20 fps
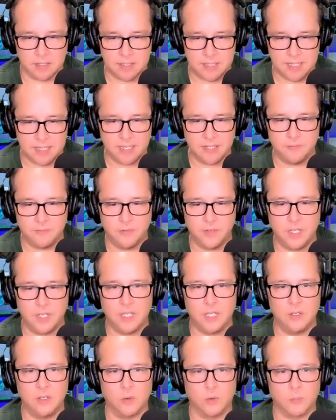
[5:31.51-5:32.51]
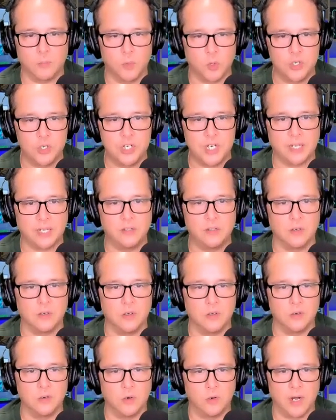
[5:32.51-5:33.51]
TV or
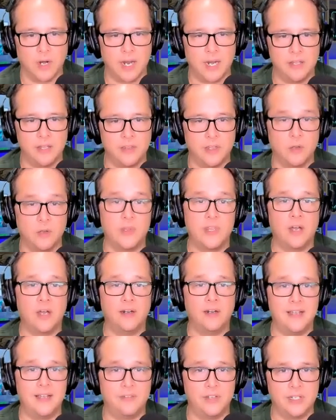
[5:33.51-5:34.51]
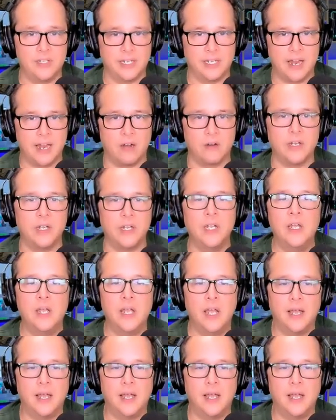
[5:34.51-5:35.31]
projector or anything without having to carry